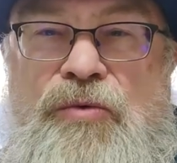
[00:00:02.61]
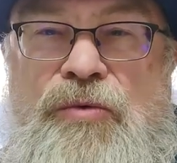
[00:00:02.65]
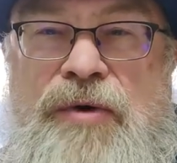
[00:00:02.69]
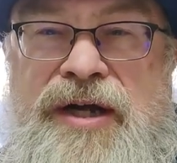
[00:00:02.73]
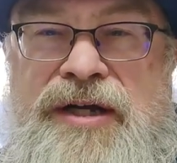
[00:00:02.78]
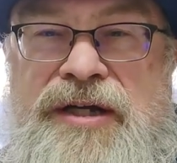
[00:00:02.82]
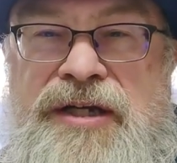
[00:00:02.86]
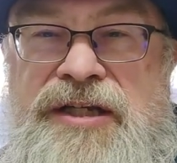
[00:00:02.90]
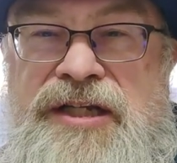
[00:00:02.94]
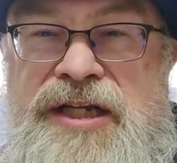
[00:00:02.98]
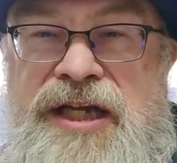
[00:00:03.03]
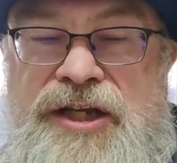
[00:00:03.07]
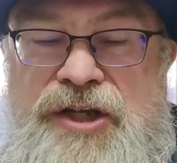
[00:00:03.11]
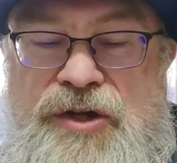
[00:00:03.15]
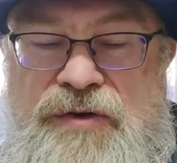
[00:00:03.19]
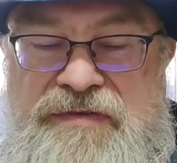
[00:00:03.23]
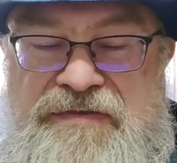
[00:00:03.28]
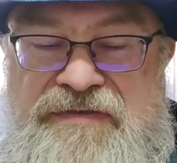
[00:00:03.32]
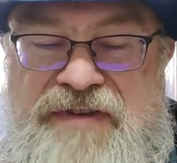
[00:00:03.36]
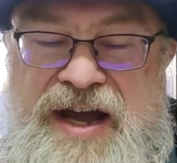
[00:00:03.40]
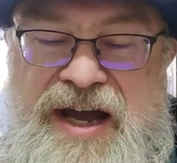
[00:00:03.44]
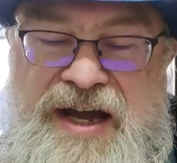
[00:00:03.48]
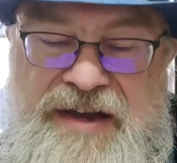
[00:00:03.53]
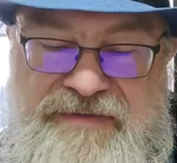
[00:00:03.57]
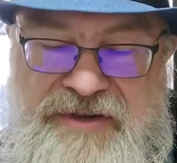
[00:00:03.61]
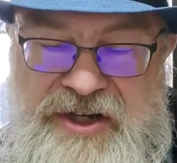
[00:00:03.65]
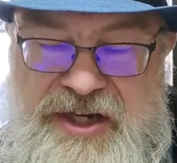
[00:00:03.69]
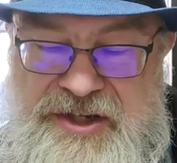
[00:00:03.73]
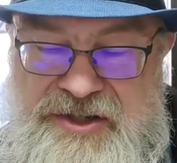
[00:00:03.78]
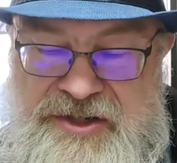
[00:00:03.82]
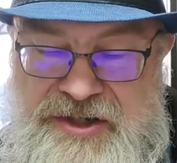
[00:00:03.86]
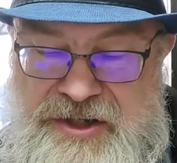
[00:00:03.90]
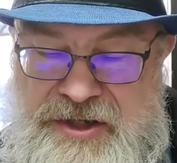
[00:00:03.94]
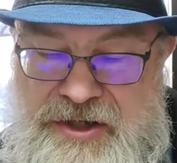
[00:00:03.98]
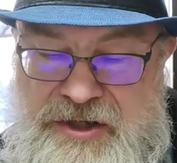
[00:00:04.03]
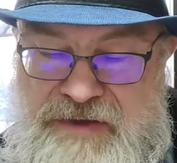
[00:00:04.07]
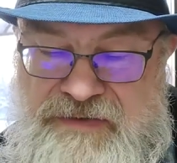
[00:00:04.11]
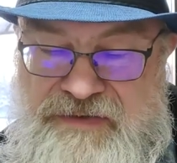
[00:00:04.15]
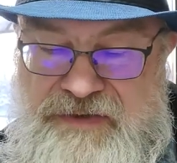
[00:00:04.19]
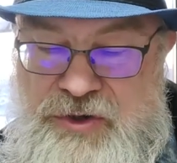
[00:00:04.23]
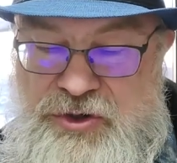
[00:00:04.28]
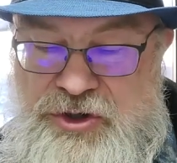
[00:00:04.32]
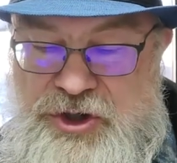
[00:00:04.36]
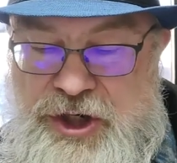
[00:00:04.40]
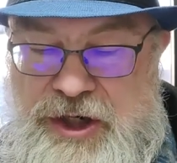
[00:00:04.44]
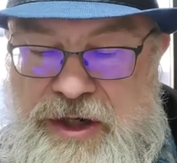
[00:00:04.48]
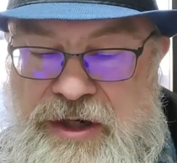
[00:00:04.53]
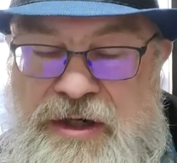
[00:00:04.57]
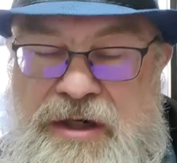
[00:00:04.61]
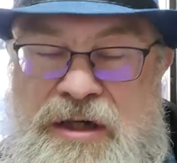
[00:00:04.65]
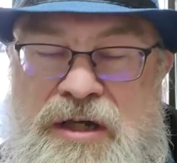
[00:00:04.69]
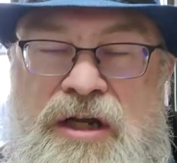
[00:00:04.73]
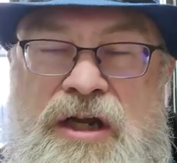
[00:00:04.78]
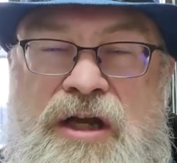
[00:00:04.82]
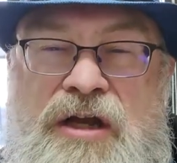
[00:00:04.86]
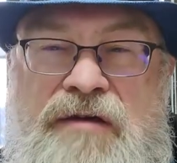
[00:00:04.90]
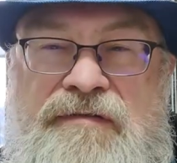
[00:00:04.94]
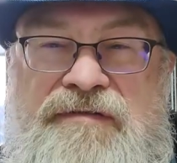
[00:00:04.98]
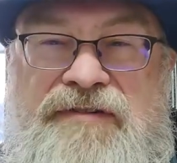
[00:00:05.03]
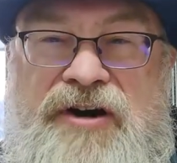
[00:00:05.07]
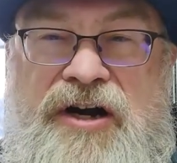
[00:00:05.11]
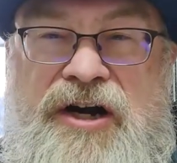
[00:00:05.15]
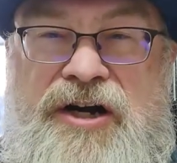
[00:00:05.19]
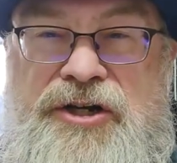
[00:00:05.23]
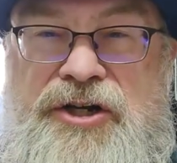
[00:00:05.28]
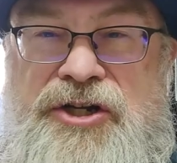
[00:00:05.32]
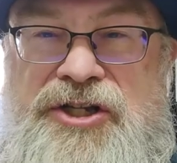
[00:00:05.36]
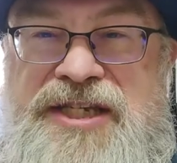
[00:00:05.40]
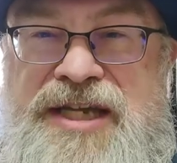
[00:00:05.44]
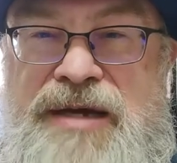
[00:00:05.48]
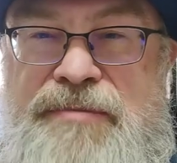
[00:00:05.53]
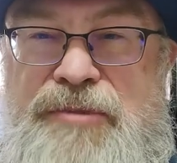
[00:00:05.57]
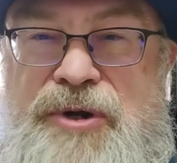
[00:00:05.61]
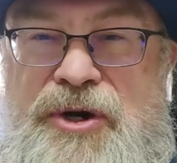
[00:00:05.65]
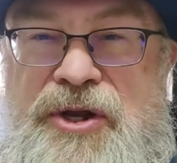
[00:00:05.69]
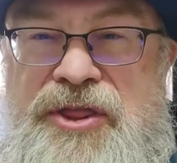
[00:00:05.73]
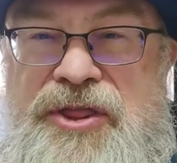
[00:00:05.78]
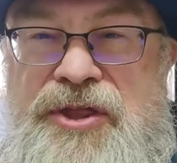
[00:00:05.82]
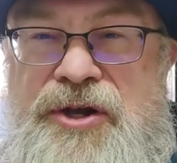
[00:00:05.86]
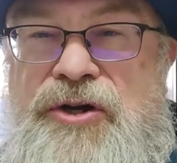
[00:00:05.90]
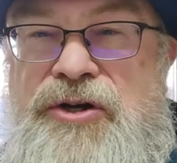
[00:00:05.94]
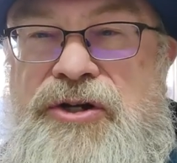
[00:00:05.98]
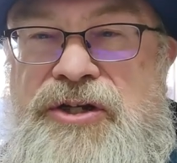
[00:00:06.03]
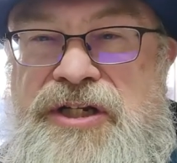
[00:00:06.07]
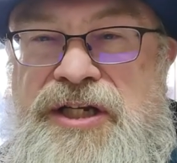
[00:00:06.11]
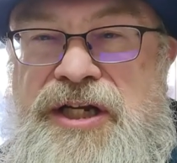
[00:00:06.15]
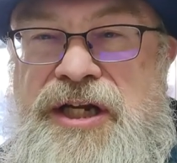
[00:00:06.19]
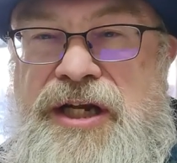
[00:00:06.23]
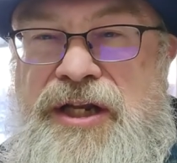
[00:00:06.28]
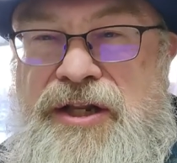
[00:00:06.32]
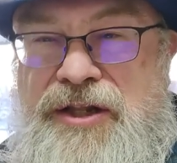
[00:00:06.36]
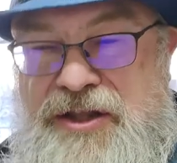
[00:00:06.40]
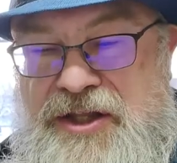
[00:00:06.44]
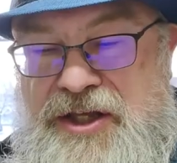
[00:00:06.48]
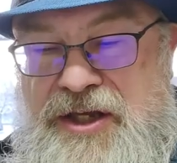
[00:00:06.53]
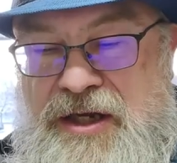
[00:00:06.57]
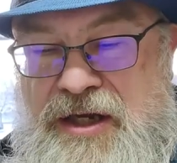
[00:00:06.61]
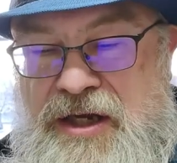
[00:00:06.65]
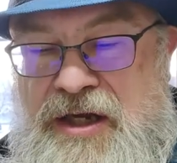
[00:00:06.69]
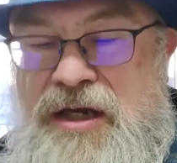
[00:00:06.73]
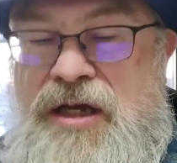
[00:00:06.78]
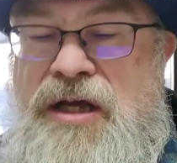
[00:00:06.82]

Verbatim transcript: wanting to take you five days into the future for our December 13th